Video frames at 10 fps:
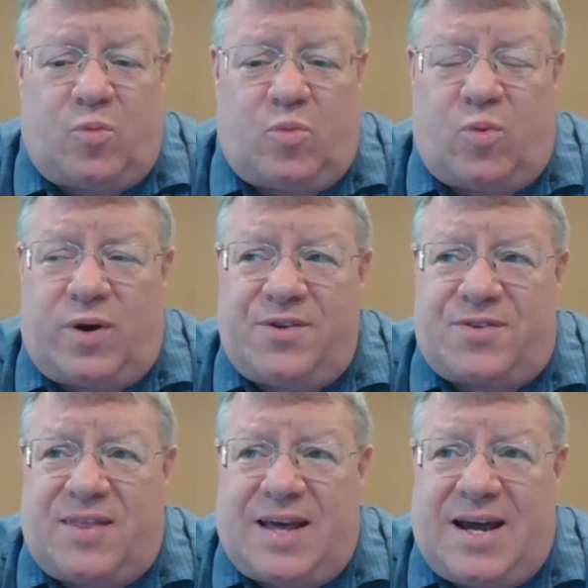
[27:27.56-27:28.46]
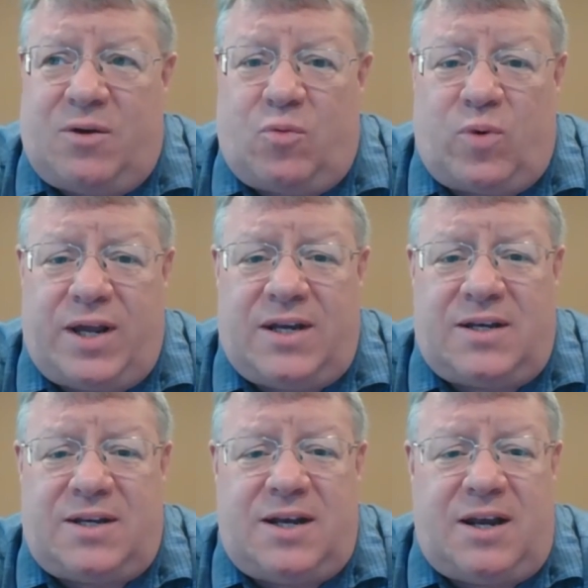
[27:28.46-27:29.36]
was that we
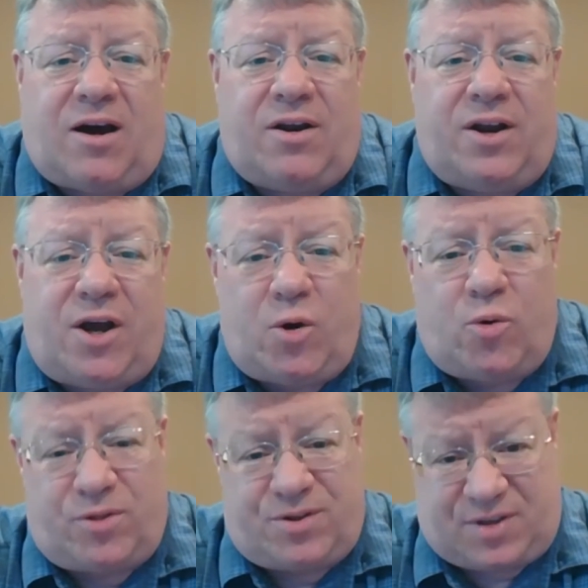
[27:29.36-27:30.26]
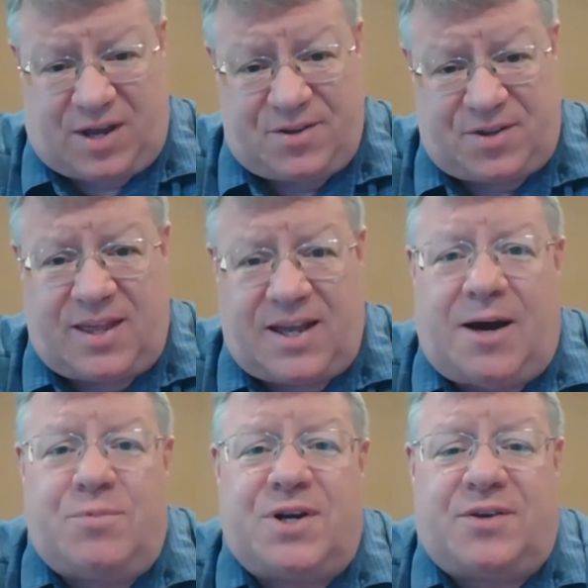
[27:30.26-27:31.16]
did not know the size of the
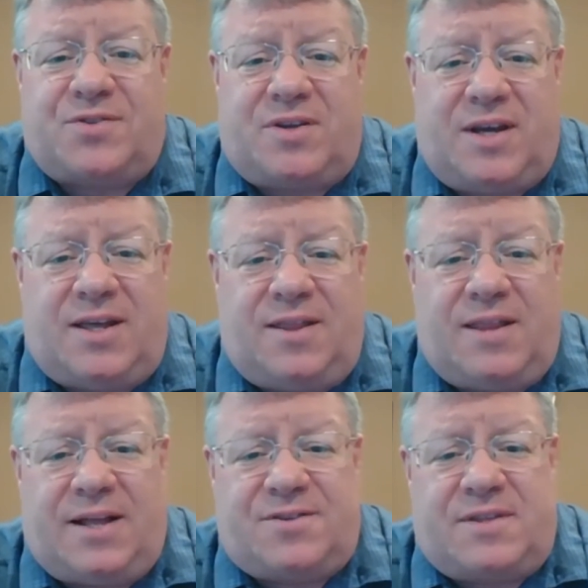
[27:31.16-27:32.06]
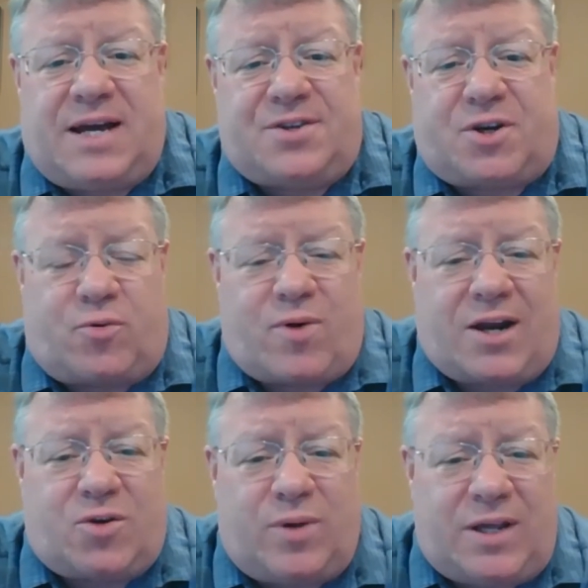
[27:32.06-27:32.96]
objects, and that's
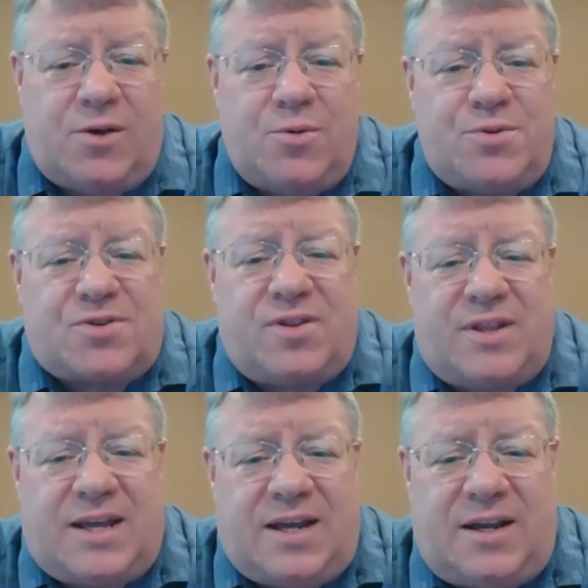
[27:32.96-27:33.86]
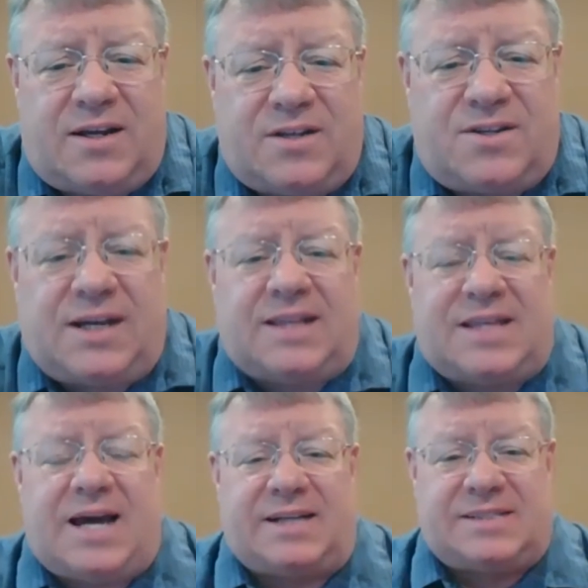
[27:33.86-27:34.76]
correct. We used to get
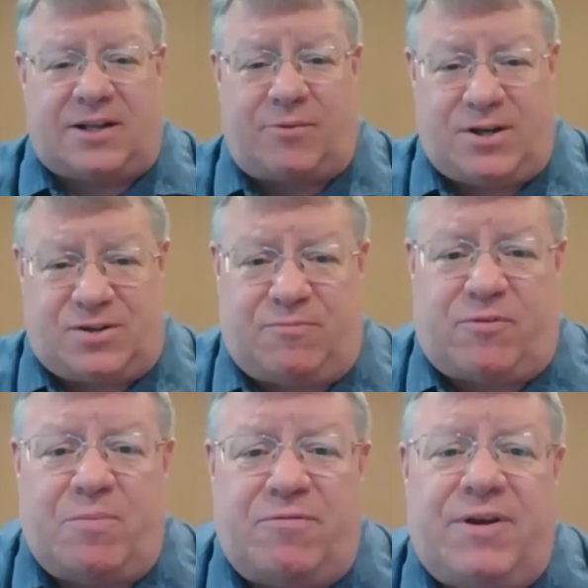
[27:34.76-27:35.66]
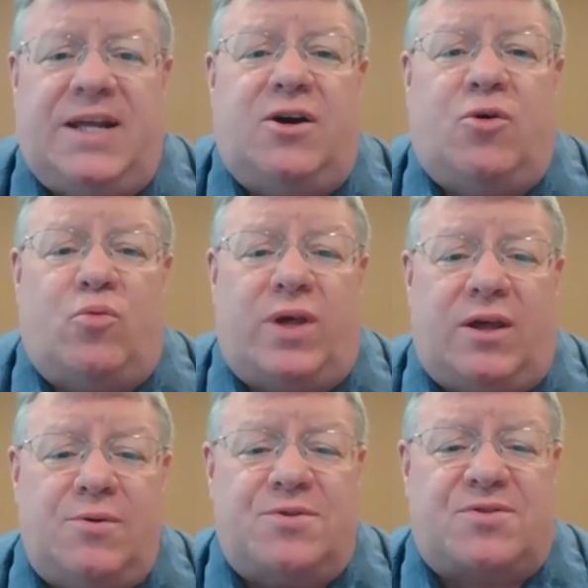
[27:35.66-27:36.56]
that acceleration from the video, we
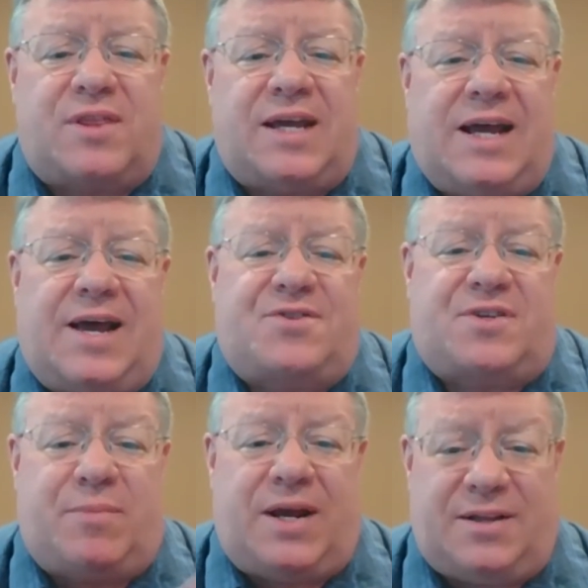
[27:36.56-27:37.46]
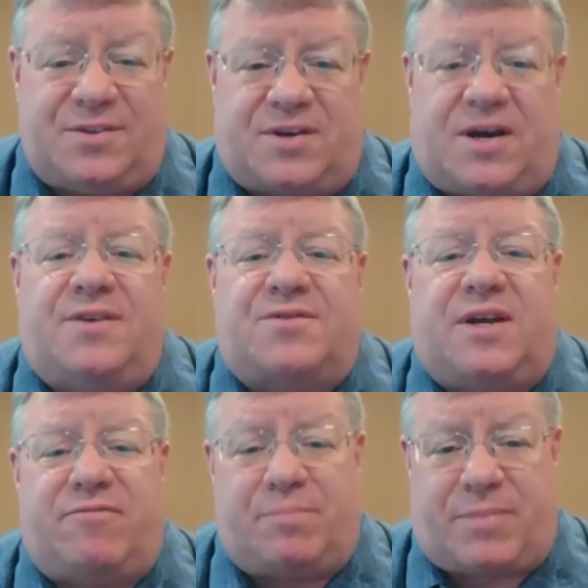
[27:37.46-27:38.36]
used the estimated size
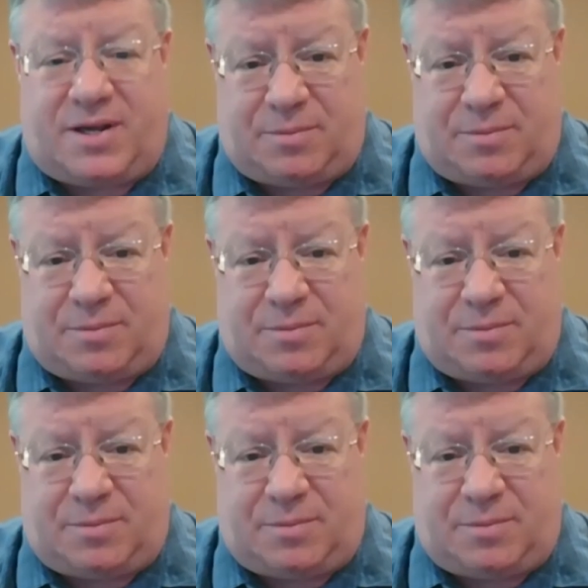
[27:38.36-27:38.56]
given by the